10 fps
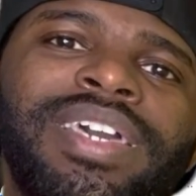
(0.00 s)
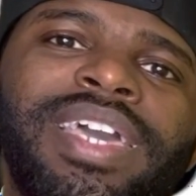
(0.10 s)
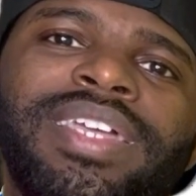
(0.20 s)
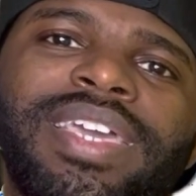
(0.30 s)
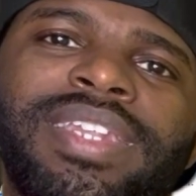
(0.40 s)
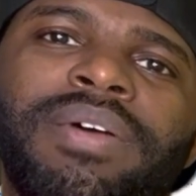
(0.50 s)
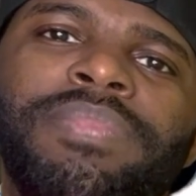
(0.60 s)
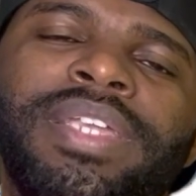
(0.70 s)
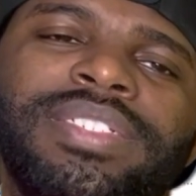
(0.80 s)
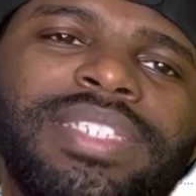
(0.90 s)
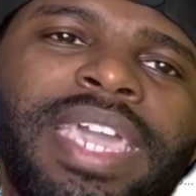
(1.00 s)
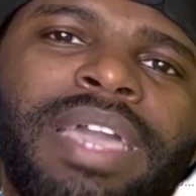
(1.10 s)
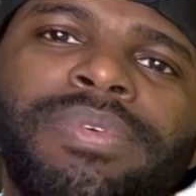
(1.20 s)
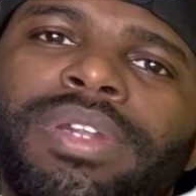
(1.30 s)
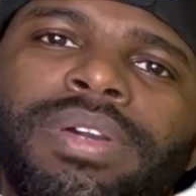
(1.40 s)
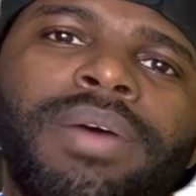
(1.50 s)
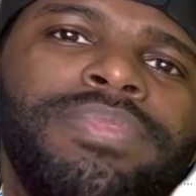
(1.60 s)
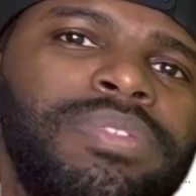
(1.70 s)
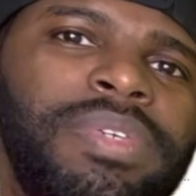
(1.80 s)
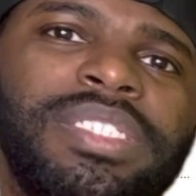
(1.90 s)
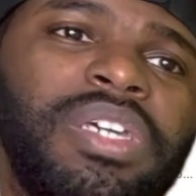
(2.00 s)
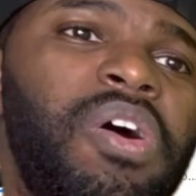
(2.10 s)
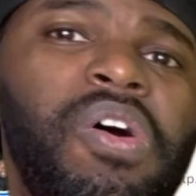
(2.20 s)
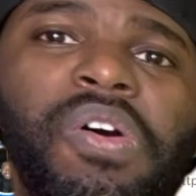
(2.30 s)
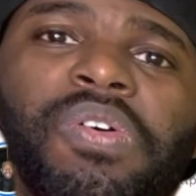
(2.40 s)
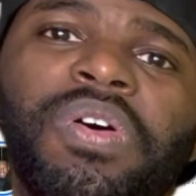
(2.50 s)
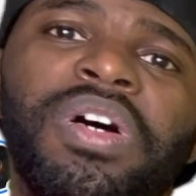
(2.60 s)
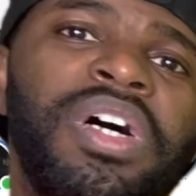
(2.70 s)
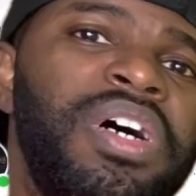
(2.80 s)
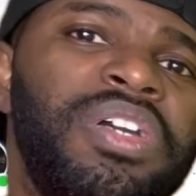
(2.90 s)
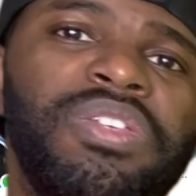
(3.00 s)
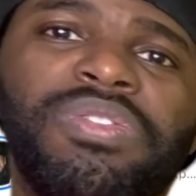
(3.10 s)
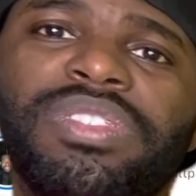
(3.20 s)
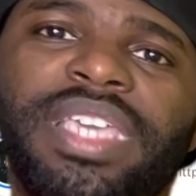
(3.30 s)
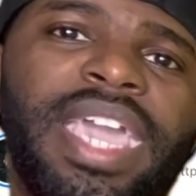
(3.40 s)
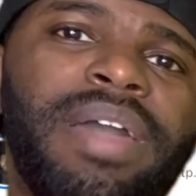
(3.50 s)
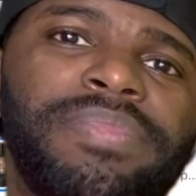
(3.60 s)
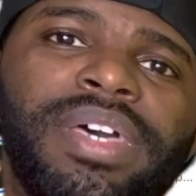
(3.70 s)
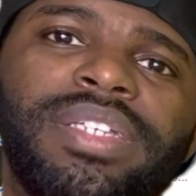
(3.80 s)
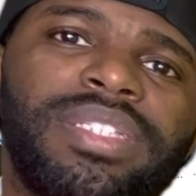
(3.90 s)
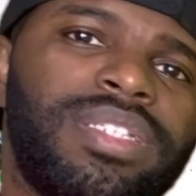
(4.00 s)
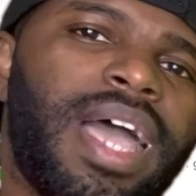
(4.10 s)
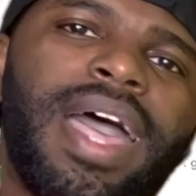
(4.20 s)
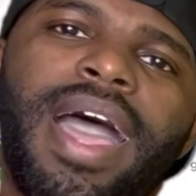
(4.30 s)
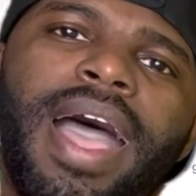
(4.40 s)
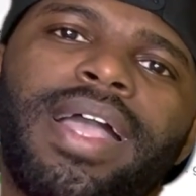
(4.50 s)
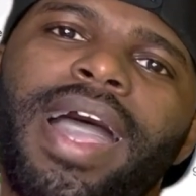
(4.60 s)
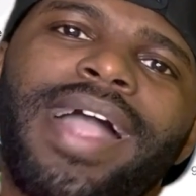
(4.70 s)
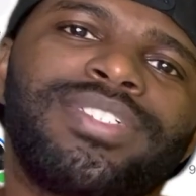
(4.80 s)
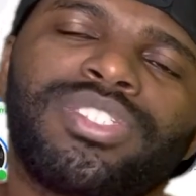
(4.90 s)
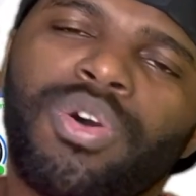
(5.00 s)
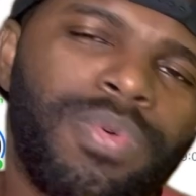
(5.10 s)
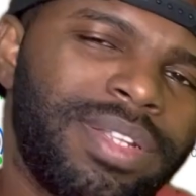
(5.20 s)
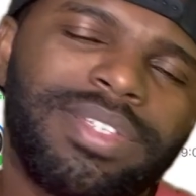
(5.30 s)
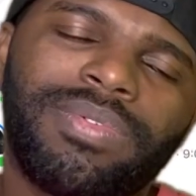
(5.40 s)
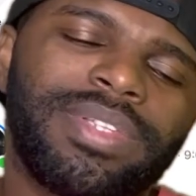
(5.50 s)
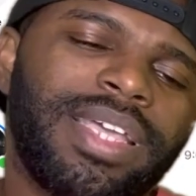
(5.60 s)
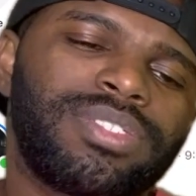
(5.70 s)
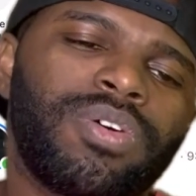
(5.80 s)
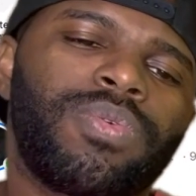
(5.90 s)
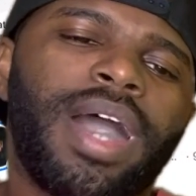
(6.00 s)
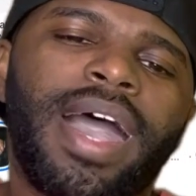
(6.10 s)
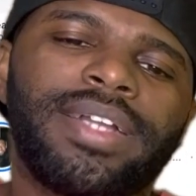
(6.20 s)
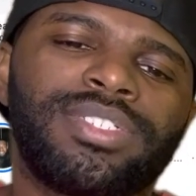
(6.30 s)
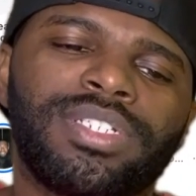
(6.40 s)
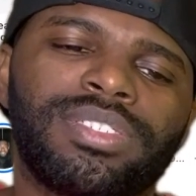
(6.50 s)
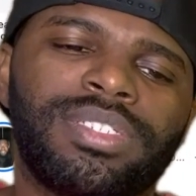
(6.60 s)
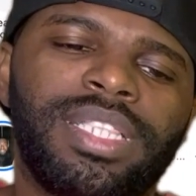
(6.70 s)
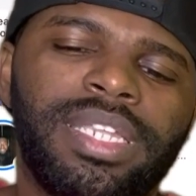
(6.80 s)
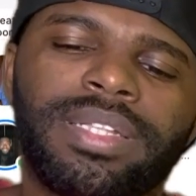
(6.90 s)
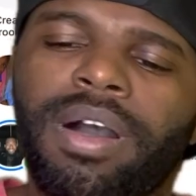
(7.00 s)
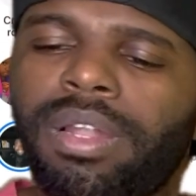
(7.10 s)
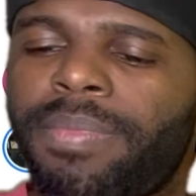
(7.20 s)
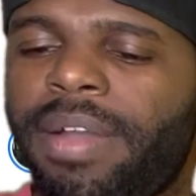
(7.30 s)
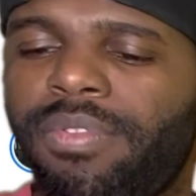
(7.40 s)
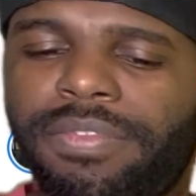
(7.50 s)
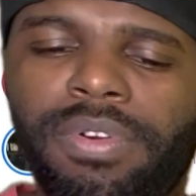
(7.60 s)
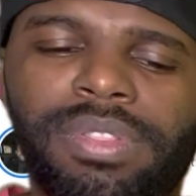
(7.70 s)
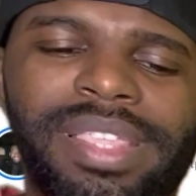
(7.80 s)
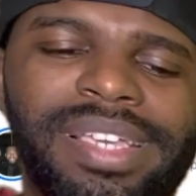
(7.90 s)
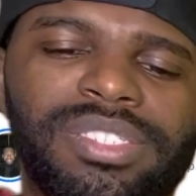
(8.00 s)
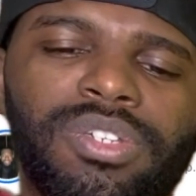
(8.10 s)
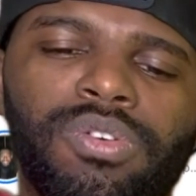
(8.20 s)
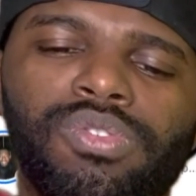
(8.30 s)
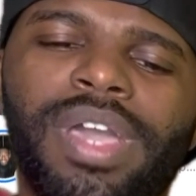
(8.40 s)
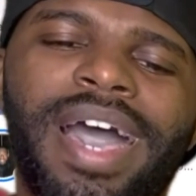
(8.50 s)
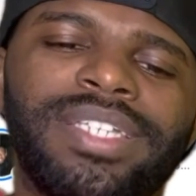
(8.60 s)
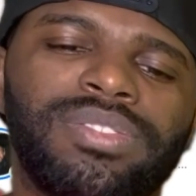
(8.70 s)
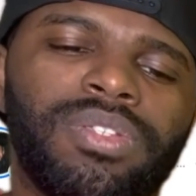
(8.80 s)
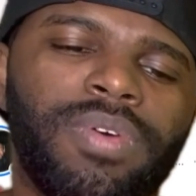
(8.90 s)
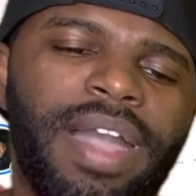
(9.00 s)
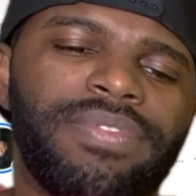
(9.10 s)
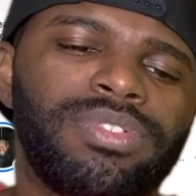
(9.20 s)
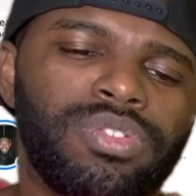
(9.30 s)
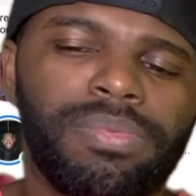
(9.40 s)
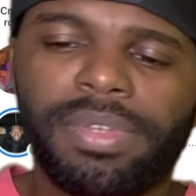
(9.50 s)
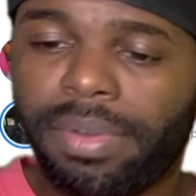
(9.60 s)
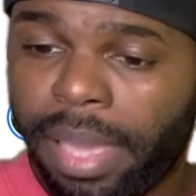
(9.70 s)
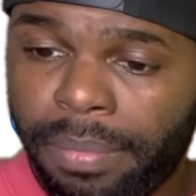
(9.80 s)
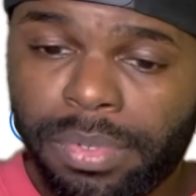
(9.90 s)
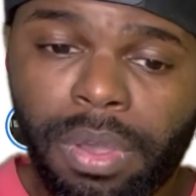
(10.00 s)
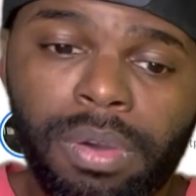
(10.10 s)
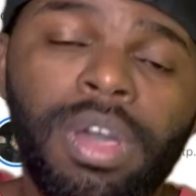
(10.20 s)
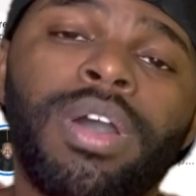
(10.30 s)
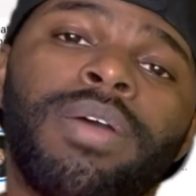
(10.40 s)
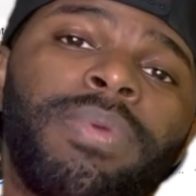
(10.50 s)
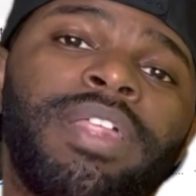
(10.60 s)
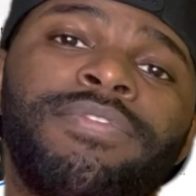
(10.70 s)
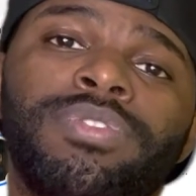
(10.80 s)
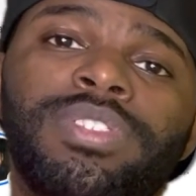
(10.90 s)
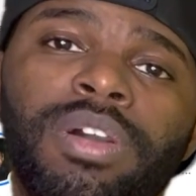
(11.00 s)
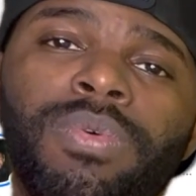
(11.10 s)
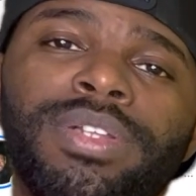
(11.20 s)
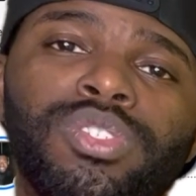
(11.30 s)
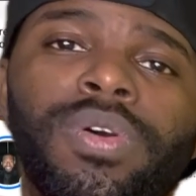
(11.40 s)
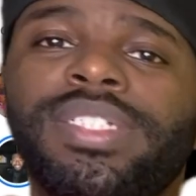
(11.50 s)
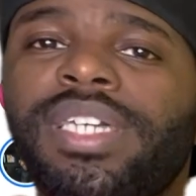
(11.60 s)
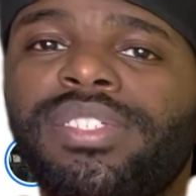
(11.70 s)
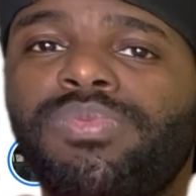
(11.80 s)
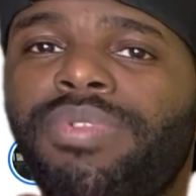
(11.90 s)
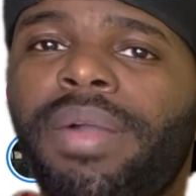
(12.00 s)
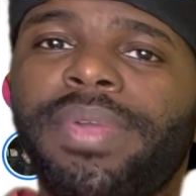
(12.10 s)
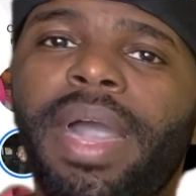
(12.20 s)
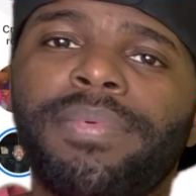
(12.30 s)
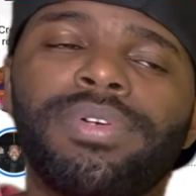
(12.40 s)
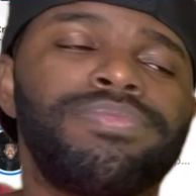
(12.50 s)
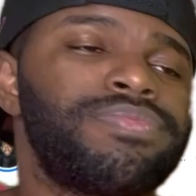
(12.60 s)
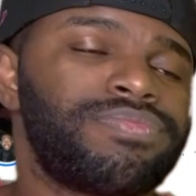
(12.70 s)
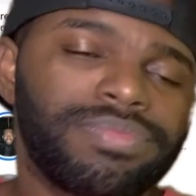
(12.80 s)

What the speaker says: and it end up being a scam, you're going to come to me and say, oh, you scammed us. And I just don't want to deal with that. So I just deleted all of my referral links so you guys don't have to join me. Okay. So, but if you still want to join Intelligence Prime Capital,